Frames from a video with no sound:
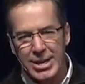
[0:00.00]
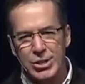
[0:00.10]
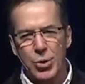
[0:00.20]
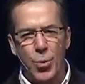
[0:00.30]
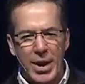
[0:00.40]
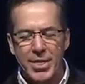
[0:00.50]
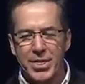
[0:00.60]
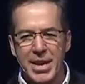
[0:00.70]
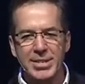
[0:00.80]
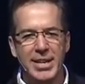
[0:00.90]
So, one of the
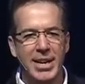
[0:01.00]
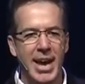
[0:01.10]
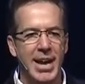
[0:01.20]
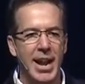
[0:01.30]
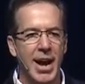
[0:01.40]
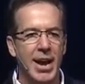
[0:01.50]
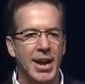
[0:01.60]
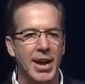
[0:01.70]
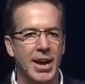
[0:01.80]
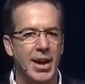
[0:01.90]
things that Kay and
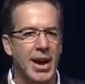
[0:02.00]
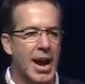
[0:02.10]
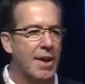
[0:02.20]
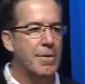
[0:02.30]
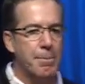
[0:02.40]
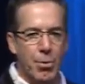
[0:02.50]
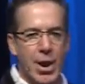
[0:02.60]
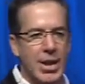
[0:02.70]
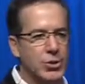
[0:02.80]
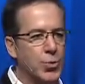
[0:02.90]
I uh, have
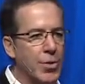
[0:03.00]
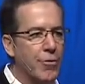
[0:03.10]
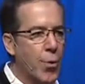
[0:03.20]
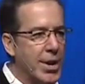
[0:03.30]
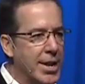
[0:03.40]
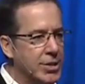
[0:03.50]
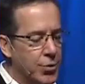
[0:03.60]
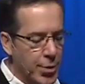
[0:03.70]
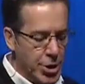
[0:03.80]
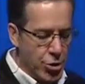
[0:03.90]
embraced with 40 Days
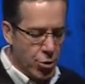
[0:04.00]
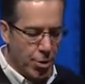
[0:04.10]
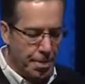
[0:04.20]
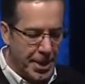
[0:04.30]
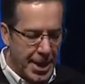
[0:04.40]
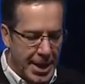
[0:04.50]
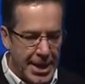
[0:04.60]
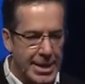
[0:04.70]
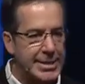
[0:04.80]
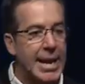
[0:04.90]
of Renewal
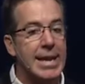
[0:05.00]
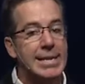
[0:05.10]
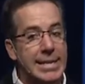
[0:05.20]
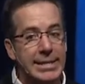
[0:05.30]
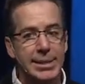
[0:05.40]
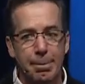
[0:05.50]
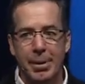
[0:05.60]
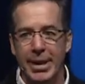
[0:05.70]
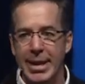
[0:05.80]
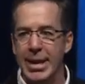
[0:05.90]
is a
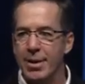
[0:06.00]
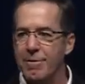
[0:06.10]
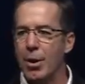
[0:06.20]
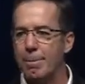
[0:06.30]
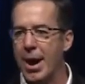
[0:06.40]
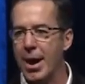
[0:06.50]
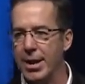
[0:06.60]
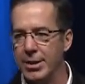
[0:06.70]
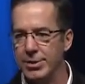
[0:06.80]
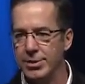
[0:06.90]
disciplining of our
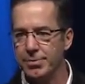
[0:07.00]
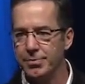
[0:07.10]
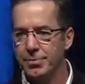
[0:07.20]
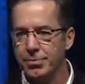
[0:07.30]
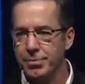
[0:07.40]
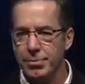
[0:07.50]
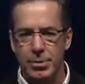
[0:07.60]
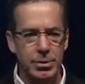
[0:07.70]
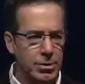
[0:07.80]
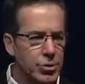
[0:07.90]
bodies.
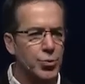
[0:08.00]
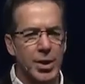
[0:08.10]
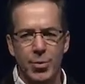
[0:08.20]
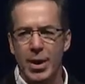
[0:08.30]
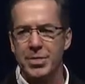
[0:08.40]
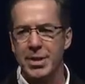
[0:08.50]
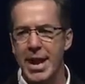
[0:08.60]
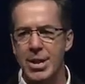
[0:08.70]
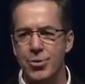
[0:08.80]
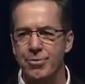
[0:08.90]
It's really what the
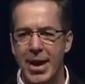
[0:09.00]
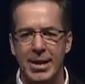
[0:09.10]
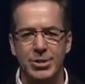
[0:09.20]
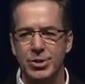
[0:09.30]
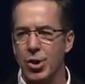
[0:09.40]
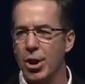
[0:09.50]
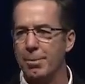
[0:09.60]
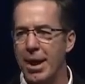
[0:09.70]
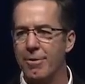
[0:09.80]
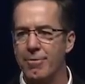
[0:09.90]
Daniel fast is all
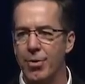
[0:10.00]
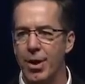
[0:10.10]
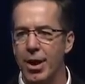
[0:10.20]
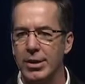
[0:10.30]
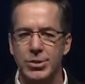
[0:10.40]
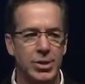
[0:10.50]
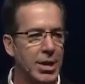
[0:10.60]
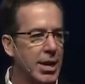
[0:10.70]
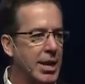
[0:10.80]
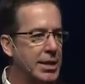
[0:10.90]
about for us.
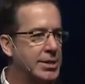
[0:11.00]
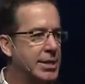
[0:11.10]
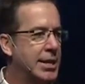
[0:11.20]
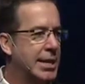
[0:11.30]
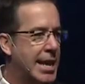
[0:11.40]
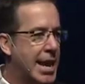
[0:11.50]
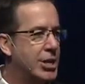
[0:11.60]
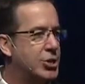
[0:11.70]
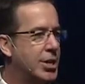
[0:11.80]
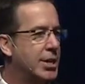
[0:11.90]
It's an
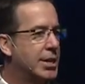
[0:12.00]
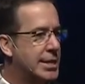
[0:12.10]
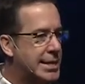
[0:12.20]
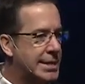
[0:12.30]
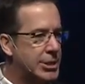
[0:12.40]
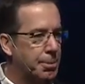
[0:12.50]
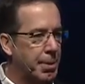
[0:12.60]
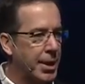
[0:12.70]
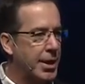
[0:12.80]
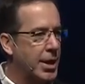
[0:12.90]
engaging
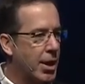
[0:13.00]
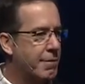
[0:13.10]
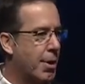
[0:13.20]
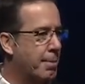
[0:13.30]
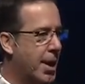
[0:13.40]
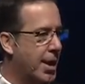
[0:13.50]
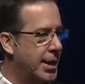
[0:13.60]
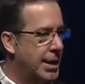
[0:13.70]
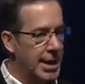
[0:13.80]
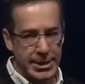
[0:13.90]
discipline of our body.
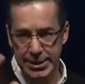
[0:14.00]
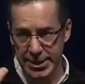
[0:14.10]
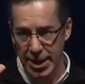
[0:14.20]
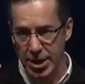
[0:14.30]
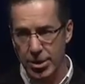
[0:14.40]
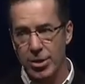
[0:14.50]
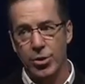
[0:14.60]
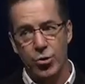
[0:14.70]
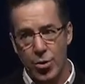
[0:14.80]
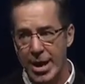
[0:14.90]
Can I just tell you, the
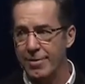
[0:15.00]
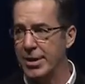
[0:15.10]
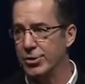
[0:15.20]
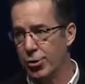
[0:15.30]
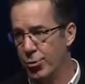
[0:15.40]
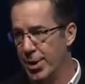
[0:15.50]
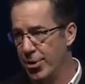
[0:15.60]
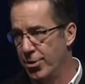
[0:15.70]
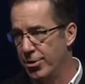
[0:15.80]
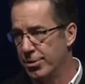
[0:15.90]
cravings are
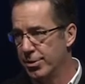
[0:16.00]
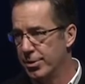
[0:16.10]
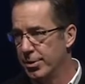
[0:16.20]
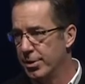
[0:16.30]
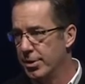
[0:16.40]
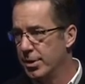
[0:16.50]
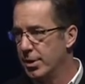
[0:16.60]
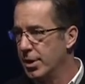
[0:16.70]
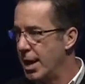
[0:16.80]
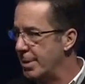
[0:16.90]
real.
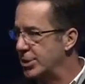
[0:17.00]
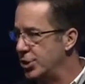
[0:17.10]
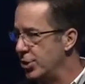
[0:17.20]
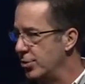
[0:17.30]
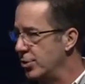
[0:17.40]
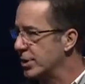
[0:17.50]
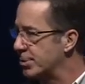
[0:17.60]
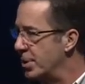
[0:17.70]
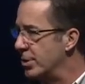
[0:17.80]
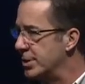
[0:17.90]
How about you? You
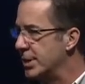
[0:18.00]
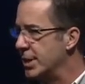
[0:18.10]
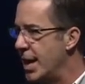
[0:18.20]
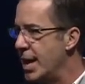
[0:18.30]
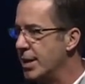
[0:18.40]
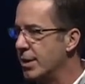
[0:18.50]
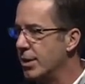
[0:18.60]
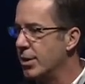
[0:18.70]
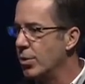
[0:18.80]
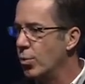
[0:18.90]
experiencing that?
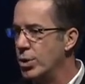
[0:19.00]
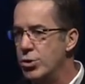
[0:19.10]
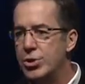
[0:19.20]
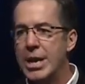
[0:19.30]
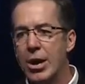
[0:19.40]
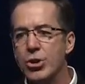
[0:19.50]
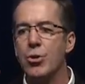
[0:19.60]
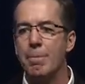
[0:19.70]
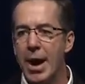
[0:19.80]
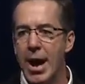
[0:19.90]
When you tell
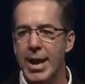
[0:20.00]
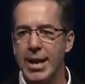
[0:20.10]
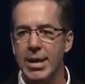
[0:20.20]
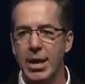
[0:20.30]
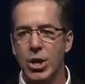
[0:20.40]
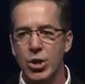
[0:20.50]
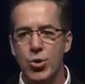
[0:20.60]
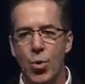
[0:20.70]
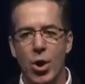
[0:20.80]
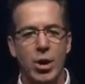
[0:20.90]
your body
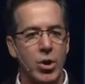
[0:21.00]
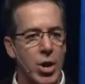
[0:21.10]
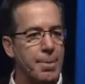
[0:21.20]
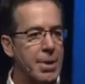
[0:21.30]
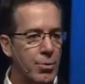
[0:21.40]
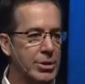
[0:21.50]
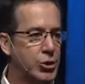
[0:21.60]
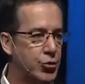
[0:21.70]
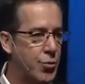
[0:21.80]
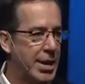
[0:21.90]
you are going to be
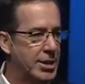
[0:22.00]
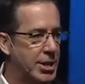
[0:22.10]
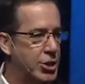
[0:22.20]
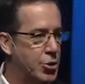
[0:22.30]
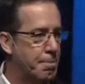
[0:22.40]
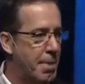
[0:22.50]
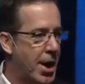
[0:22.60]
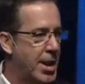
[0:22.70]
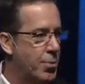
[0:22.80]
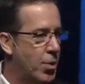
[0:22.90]
restricted. Your
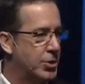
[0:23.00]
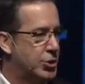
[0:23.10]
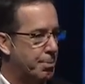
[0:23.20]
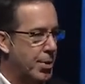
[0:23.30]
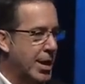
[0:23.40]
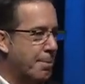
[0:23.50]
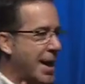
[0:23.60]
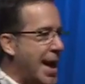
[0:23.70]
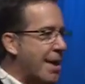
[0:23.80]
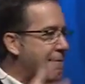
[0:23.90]
body wants to bring up
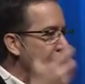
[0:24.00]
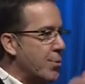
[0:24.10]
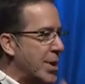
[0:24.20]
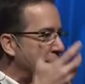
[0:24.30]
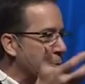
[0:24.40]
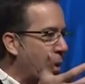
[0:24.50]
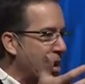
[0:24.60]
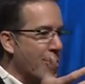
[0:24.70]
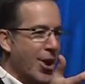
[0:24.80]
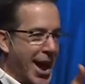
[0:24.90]
every reason why
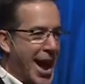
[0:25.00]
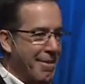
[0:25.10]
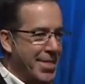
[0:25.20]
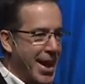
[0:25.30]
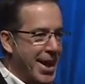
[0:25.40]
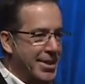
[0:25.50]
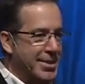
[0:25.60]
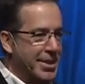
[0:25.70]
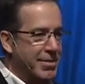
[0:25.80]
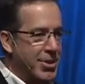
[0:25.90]
you ought to have that.
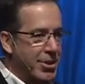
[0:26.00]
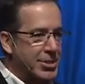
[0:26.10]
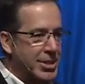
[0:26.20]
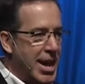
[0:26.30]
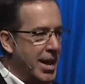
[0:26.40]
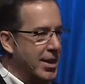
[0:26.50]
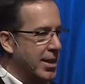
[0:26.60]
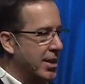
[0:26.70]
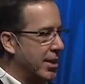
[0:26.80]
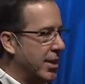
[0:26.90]
Have you noticed that?
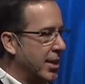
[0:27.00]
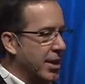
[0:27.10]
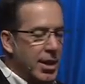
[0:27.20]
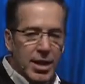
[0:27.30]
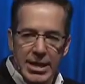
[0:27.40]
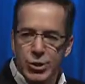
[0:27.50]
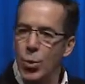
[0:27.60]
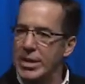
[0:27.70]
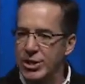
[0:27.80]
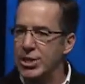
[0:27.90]
That's the
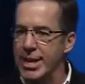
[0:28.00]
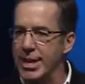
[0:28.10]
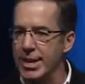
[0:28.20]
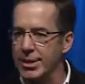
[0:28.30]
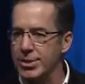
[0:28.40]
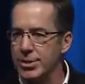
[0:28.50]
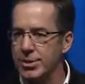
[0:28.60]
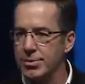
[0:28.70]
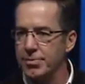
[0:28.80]
way sin is.